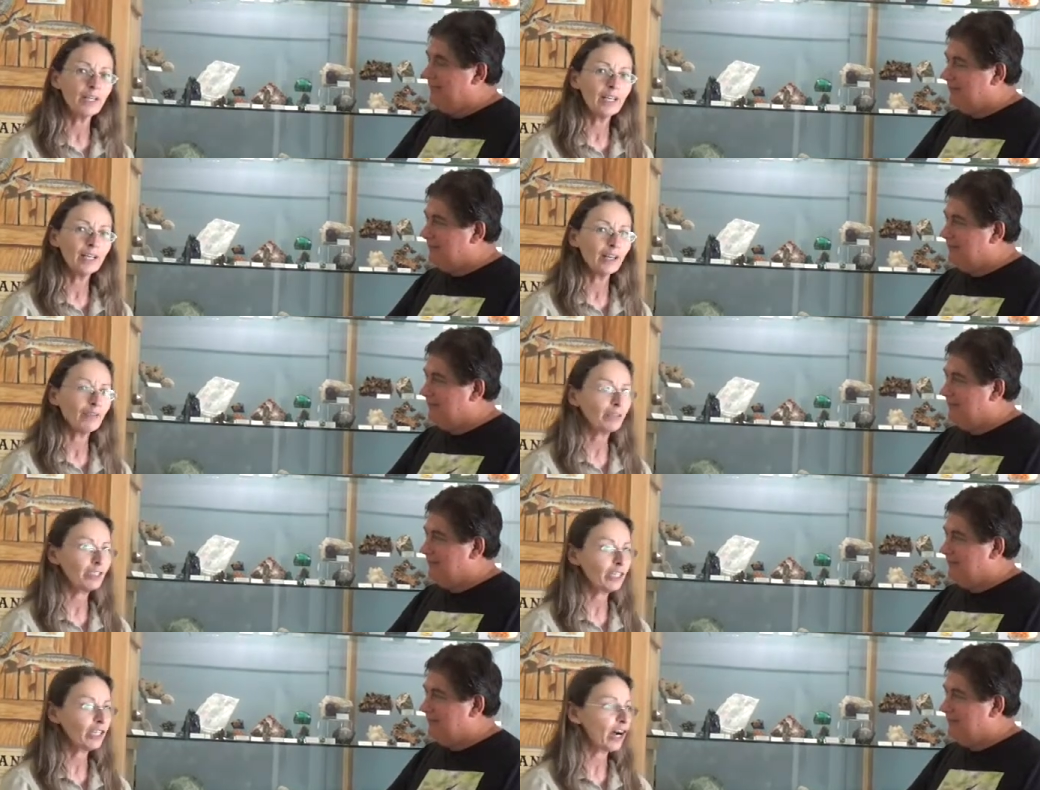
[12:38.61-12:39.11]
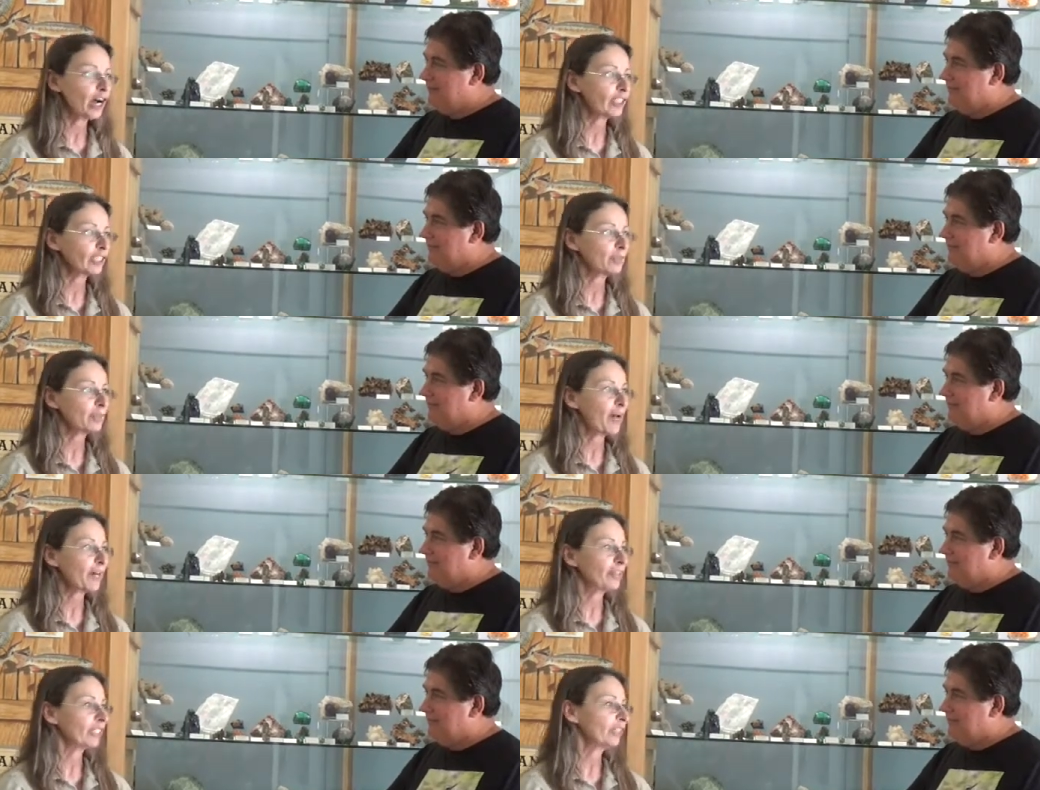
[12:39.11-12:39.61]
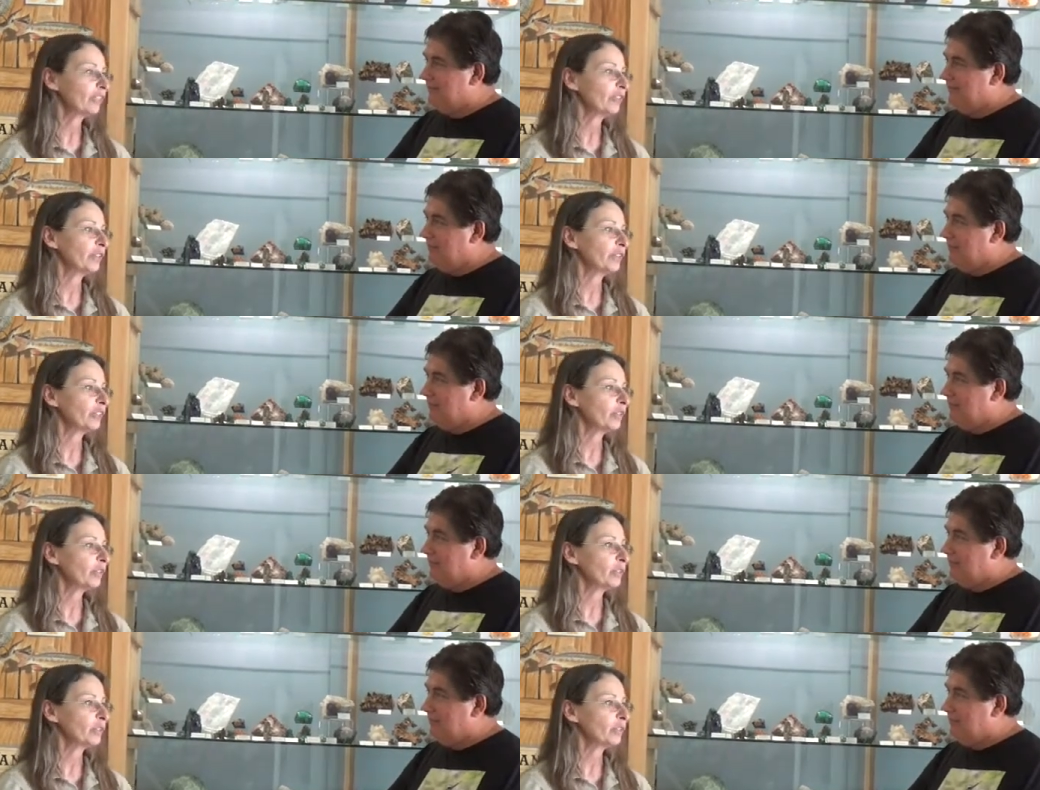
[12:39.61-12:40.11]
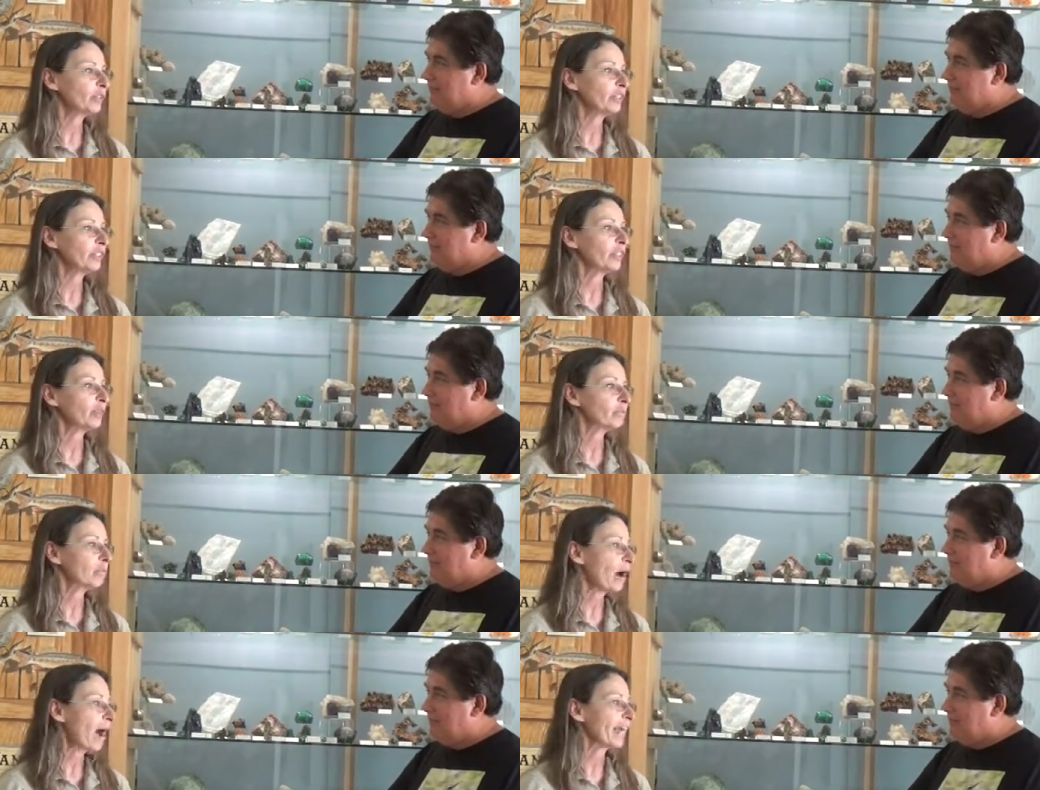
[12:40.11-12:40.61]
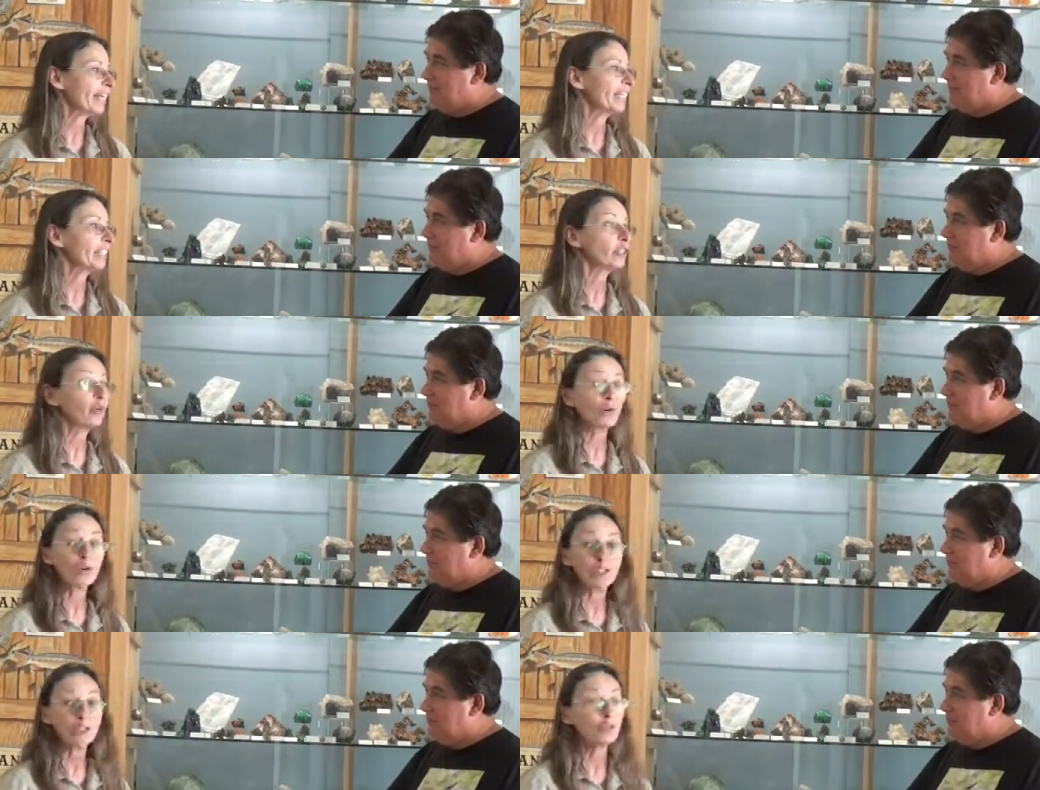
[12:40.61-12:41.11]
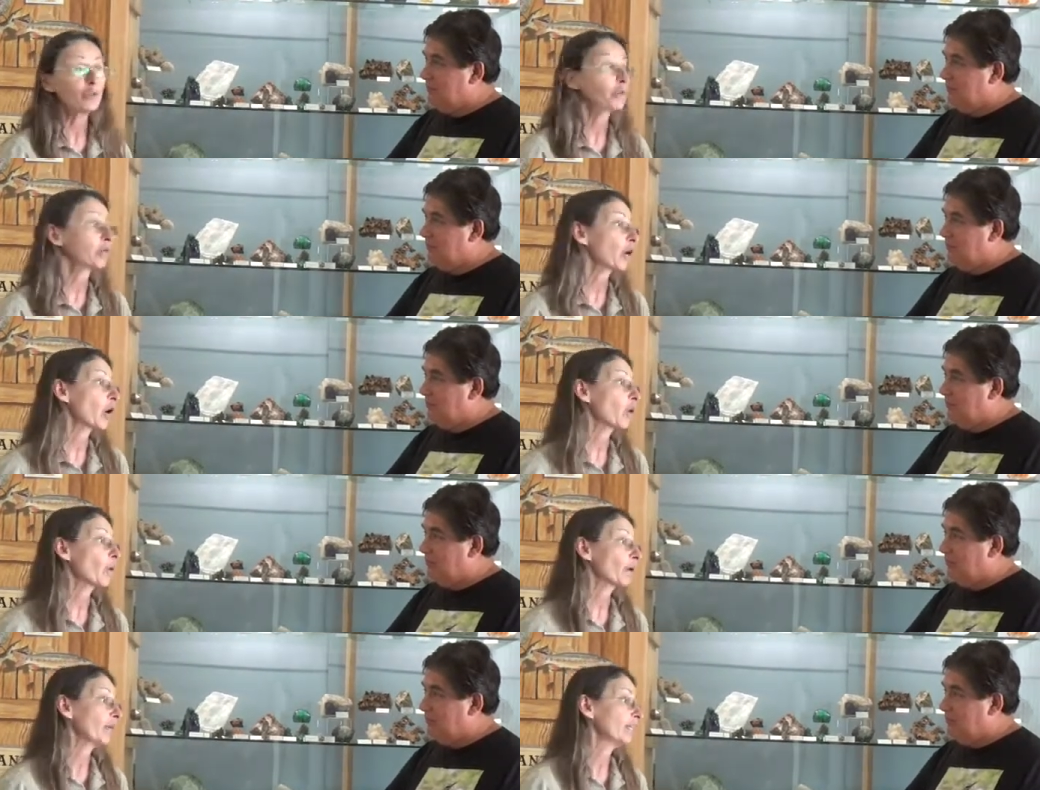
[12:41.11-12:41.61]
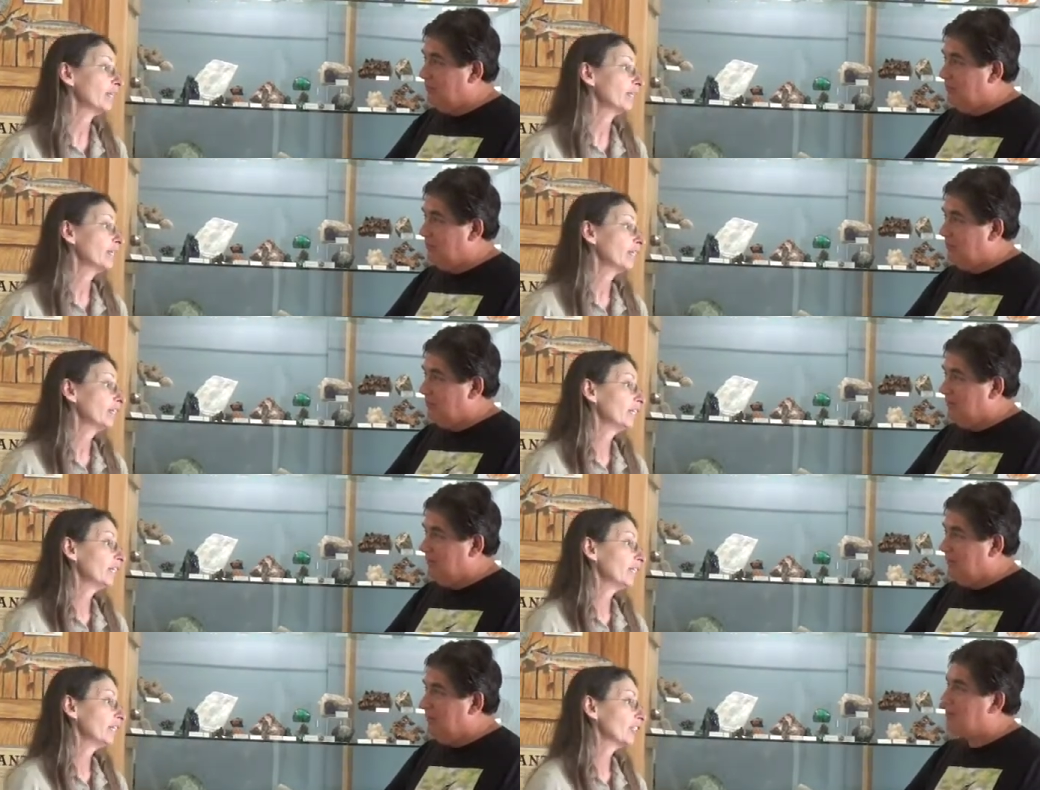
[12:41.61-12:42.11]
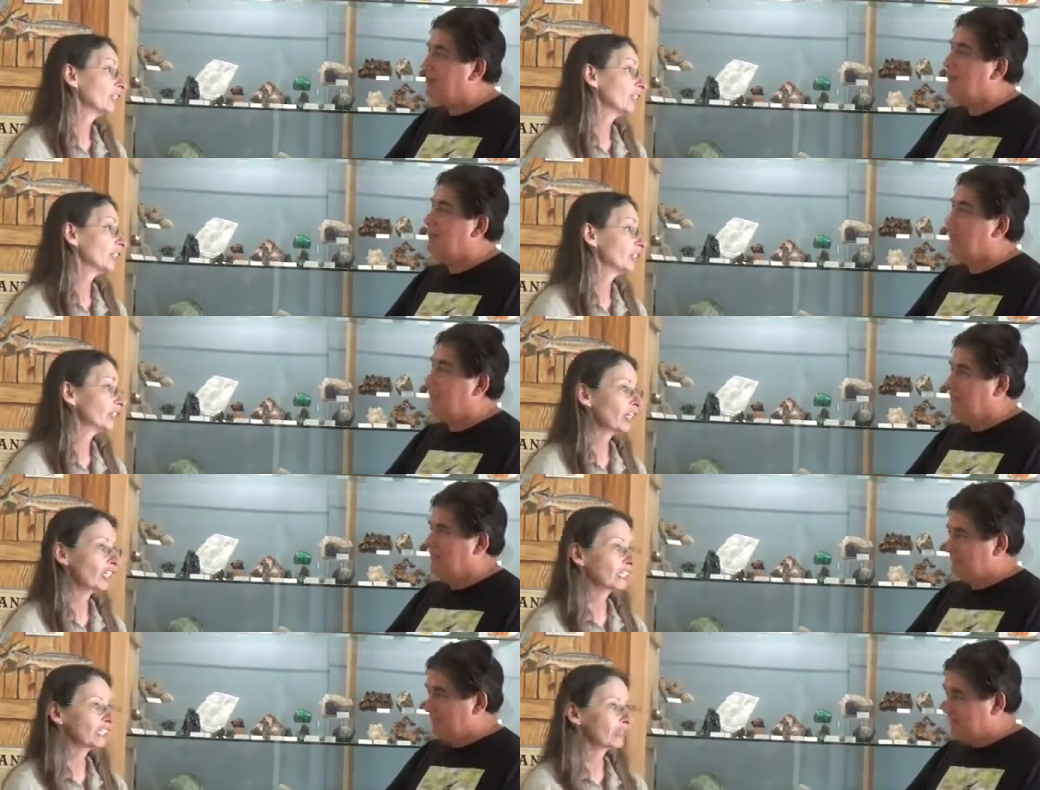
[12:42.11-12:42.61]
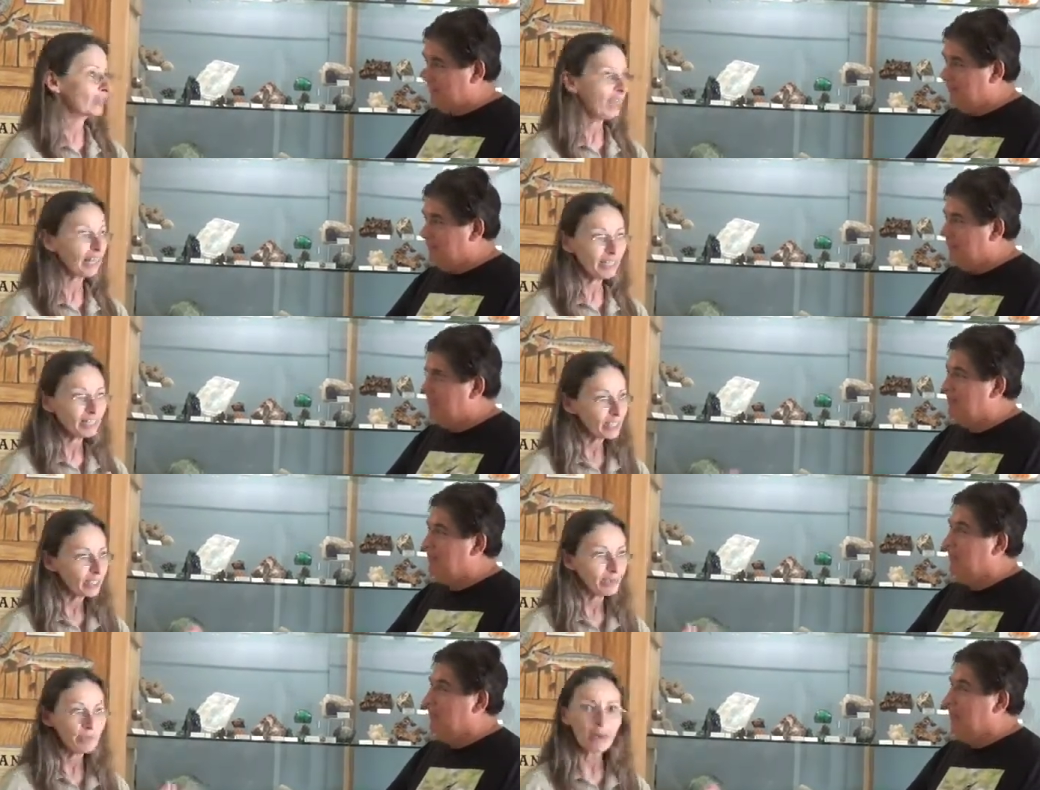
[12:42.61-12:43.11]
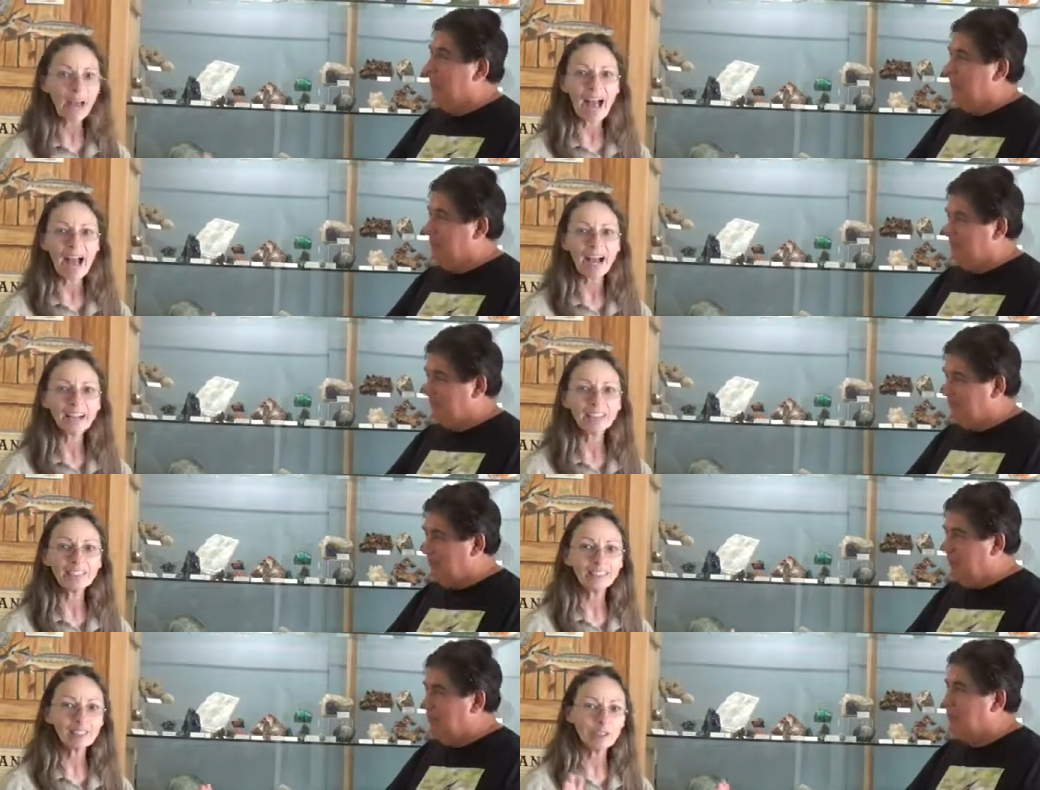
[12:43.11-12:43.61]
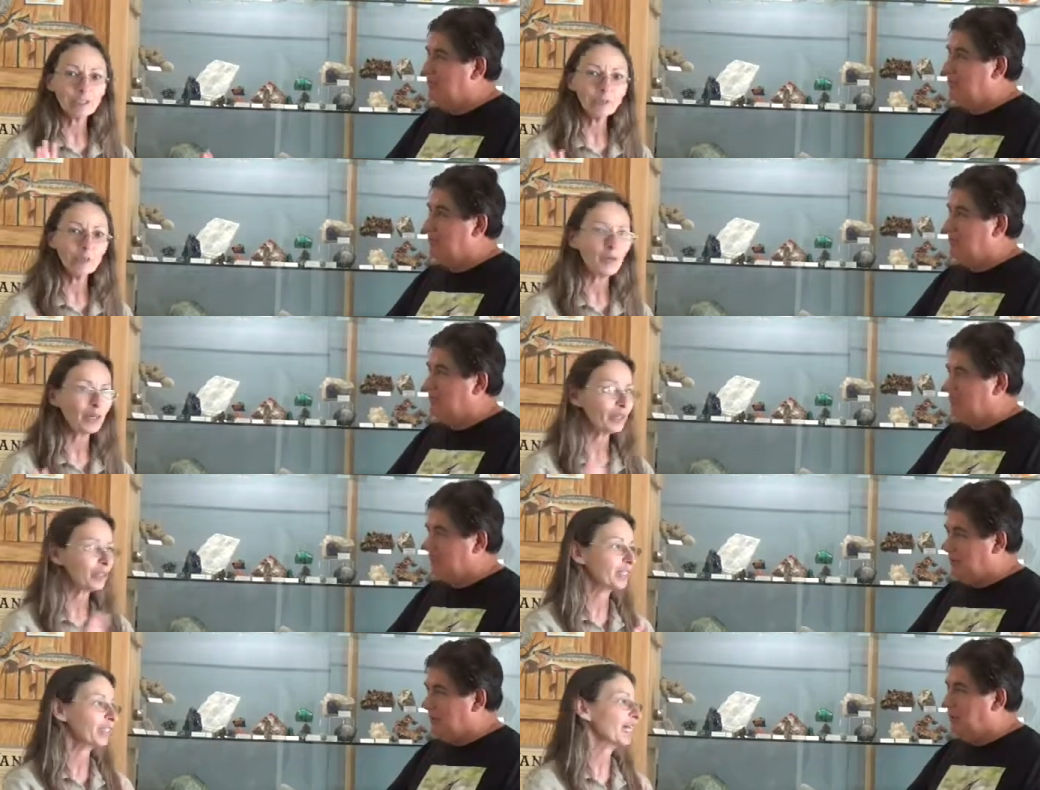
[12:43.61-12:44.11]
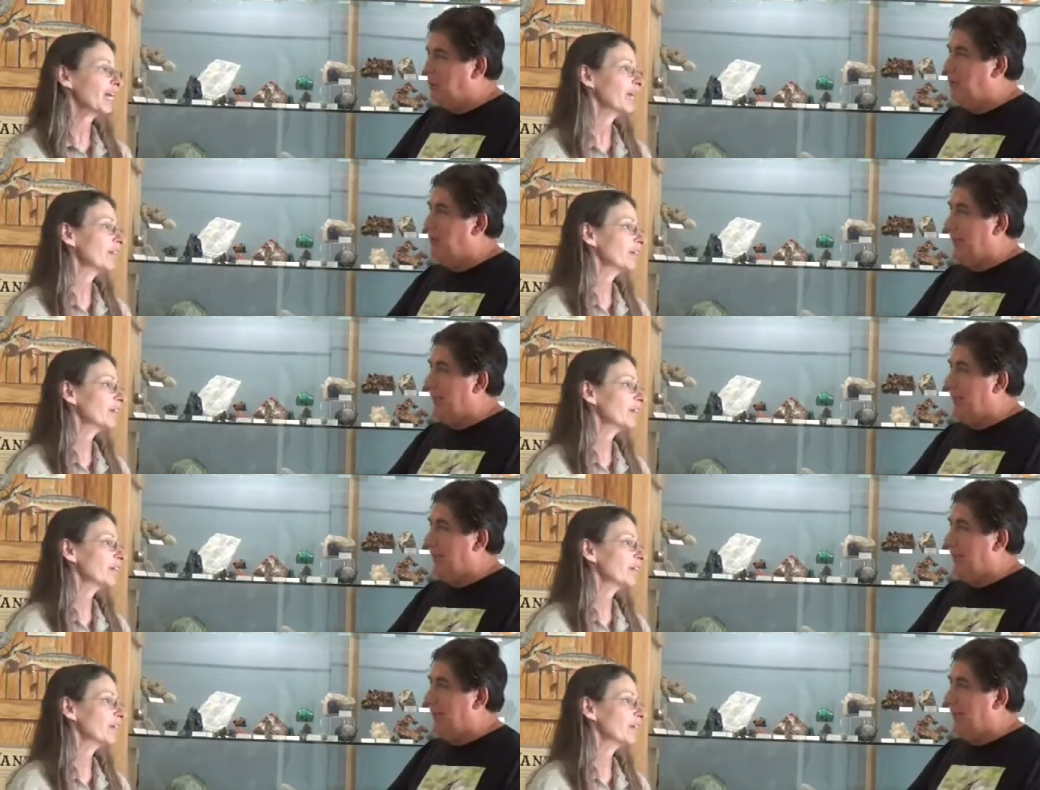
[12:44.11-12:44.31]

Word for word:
Speaker 1: And we talked about that you either, you either mine it or you grow it you can trace anything back to one or to the other.